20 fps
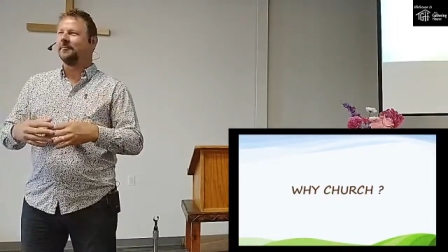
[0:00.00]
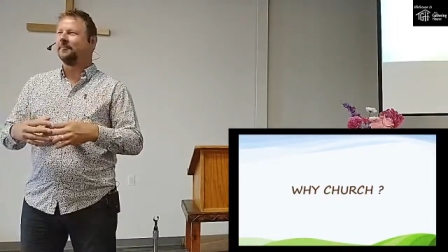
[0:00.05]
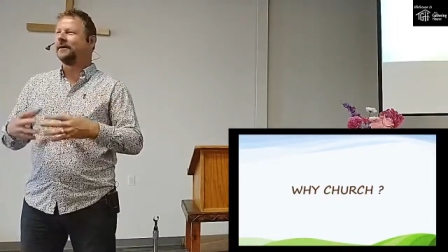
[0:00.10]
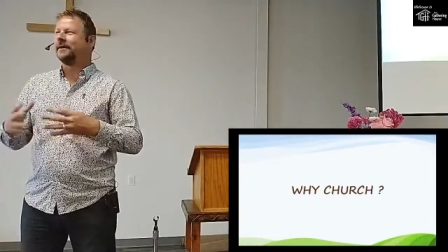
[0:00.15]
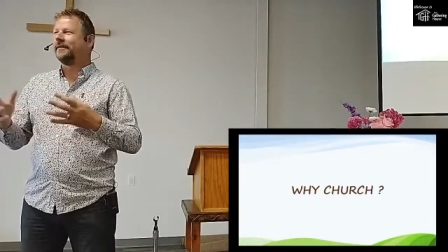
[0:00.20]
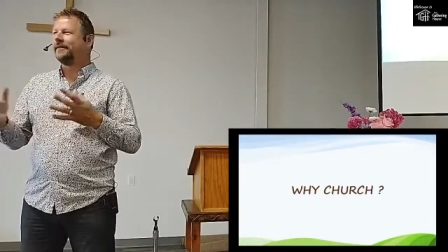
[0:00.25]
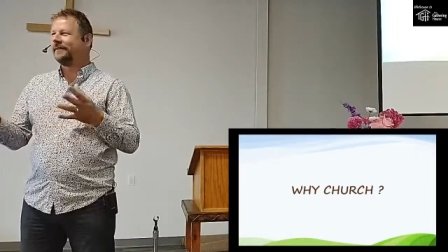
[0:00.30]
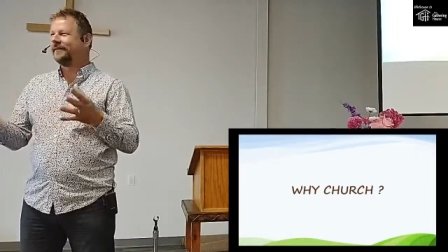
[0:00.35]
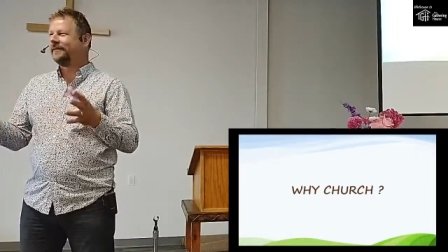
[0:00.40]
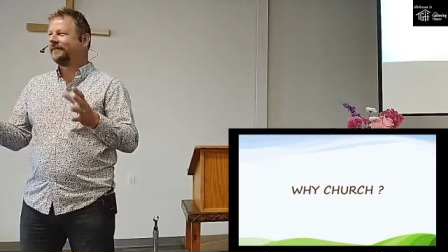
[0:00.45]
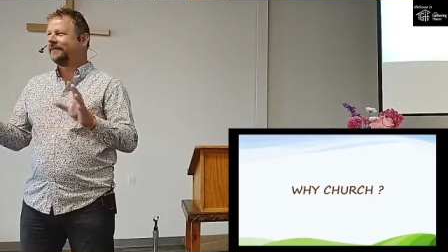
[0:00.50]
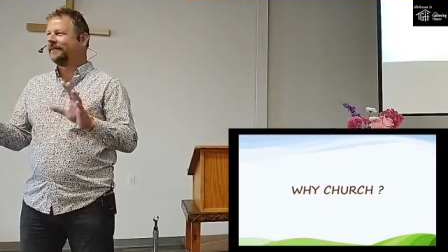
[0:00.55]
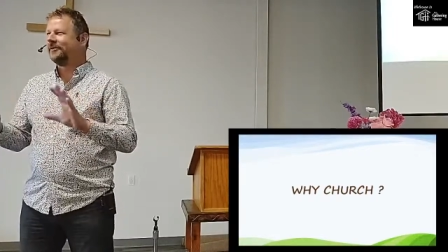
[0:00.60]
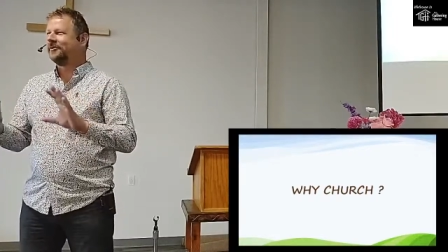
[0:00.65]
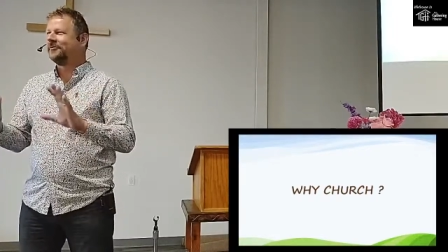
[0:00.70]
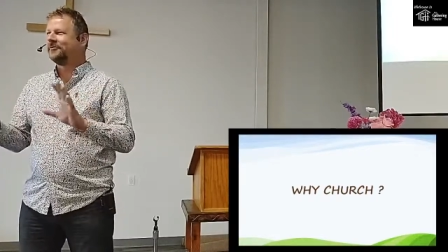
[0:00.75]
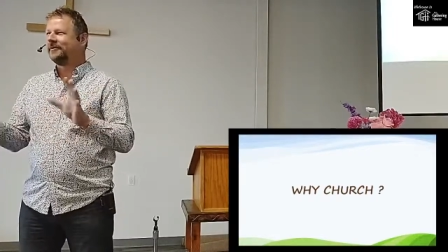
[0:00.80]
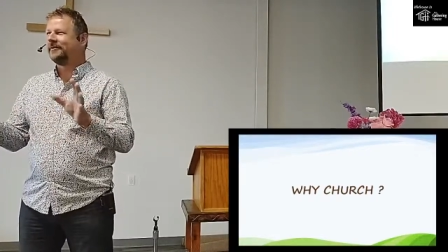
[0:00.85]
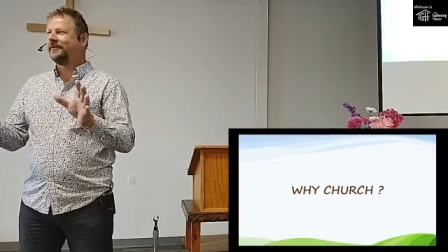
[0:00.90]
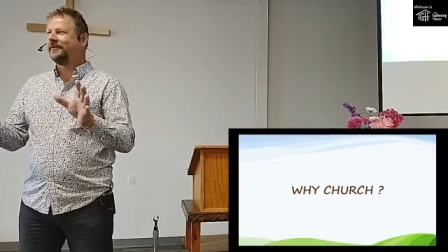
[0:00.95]
But
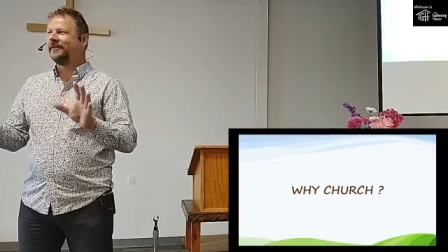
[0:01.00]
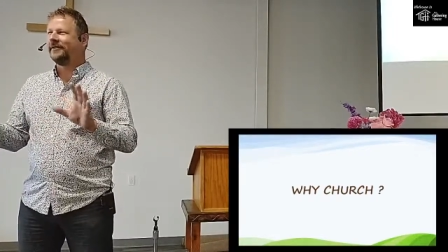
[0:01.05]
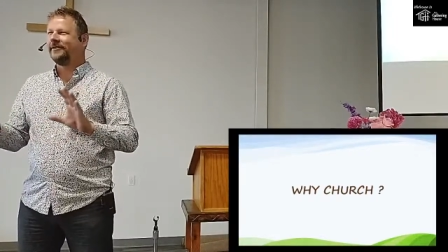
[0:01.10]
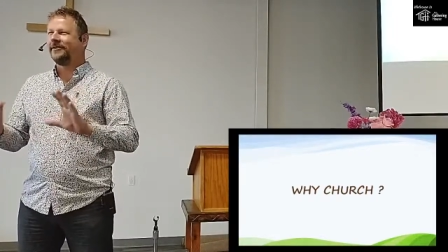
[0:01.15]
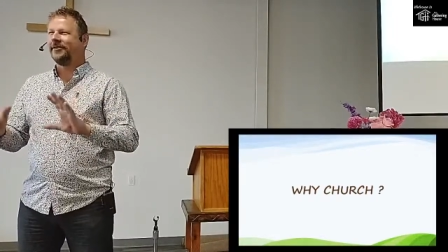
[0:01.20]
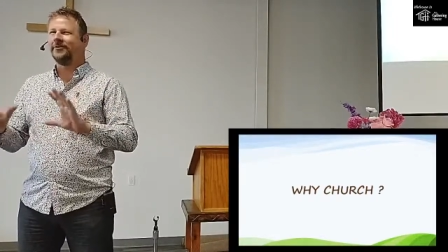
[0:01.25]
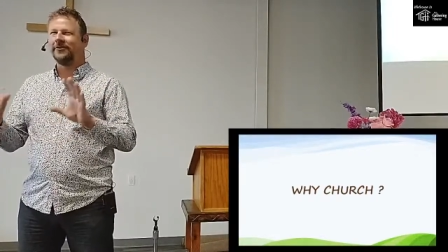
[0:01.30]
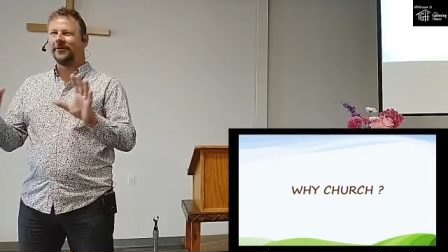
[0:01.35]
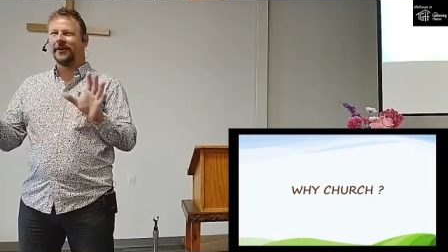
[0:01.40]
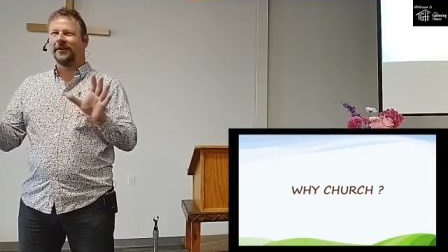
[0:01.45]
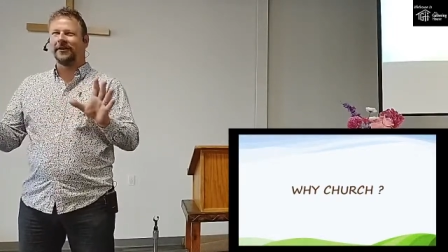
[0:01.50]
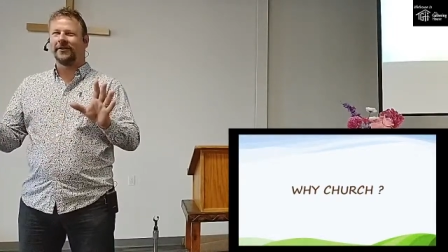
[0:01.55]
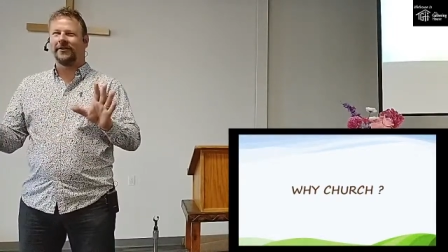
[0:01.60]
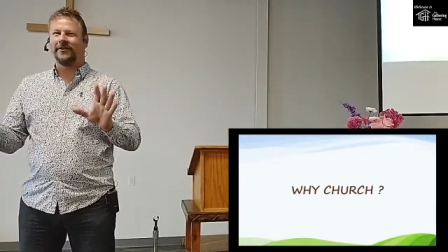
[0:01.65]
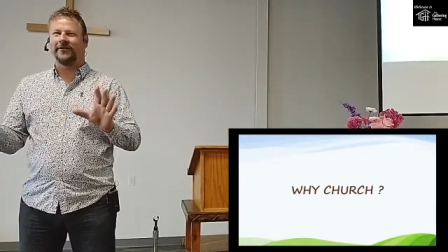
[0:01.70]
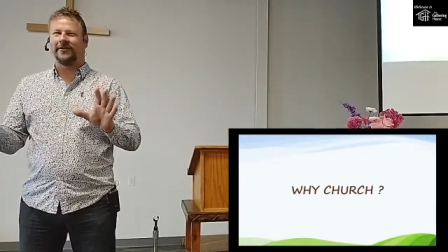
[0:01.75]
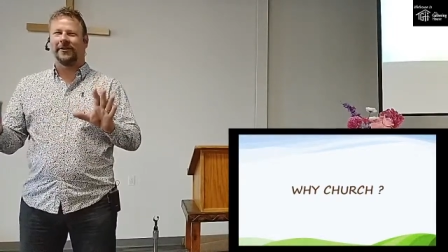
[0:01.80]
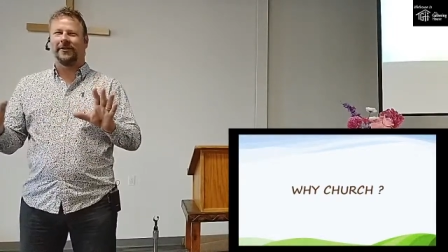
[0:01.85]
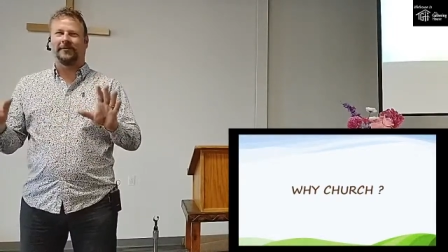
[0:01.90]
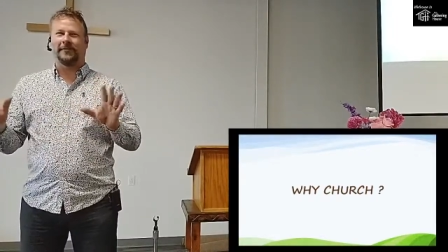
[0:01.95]
don't, don't knock
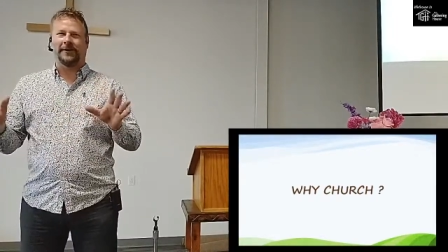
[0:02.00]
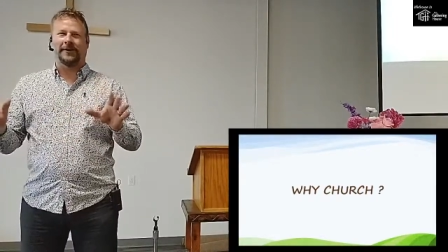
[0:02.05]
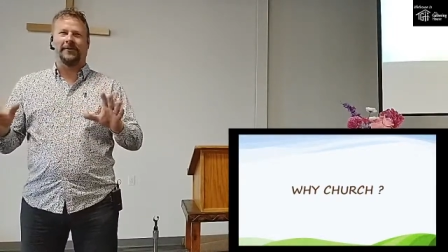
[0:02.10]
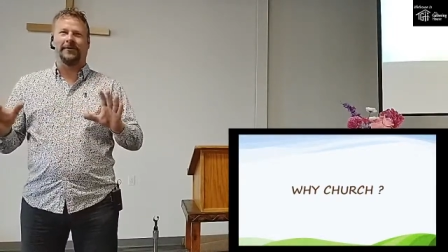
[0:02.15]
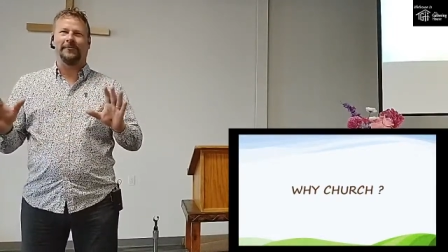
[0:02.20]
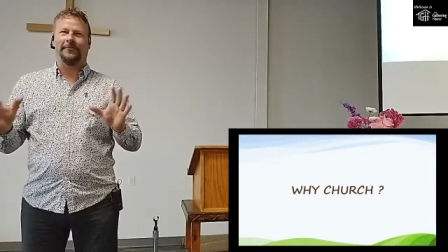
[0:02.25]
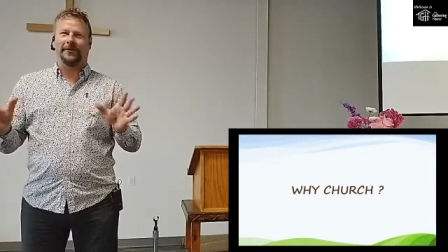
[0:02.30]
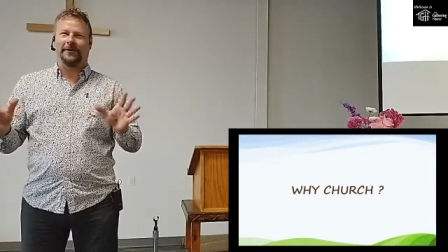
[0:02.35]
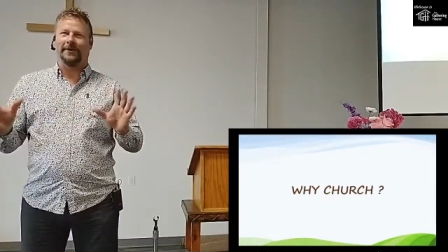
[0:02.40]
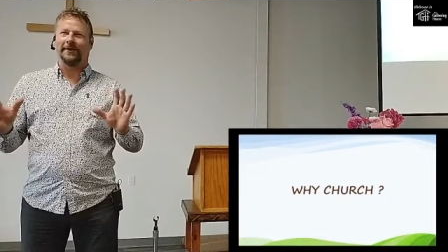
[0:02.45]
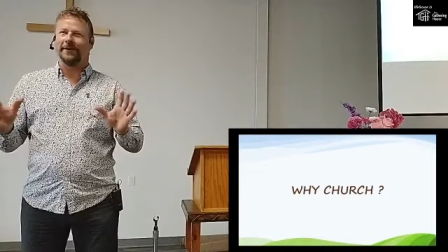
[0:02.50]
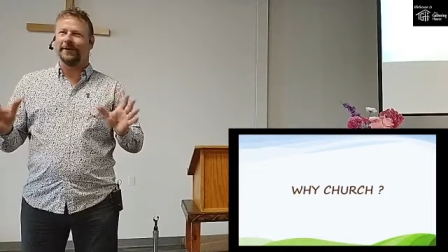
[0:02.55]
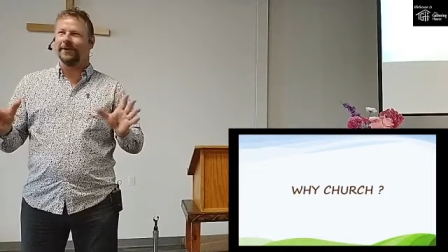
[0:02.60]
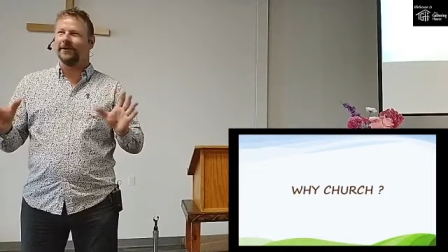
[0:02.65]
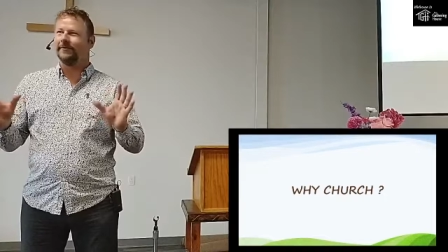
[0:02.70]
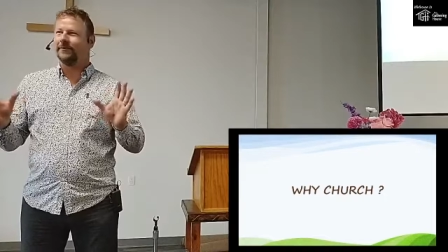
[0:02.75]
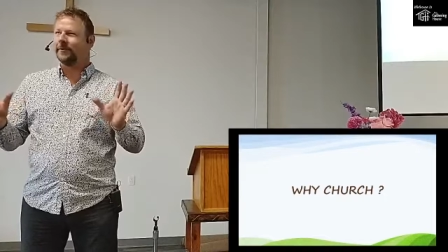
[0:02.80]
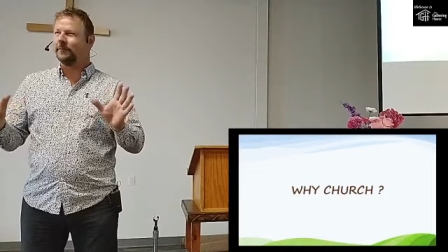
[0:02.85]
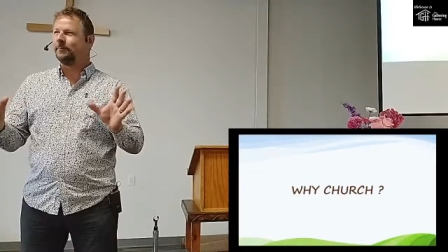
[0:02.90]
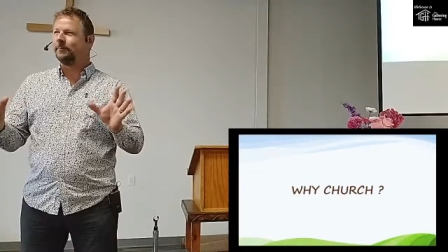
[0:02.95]
yourself out if you
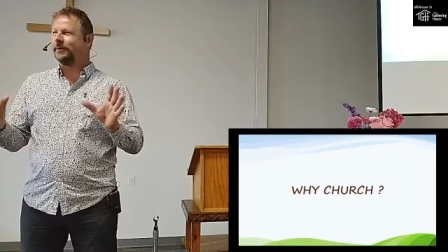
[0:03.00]
leave the